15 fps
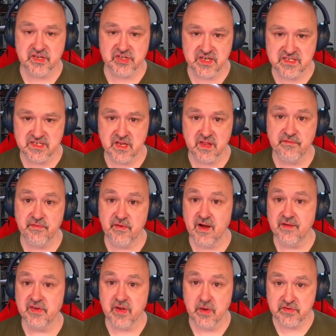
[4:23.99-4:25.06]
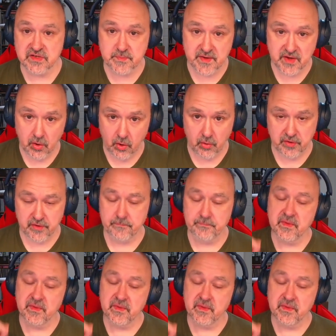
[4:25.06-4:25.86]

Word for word: adjacent to the 5 are going to be odd.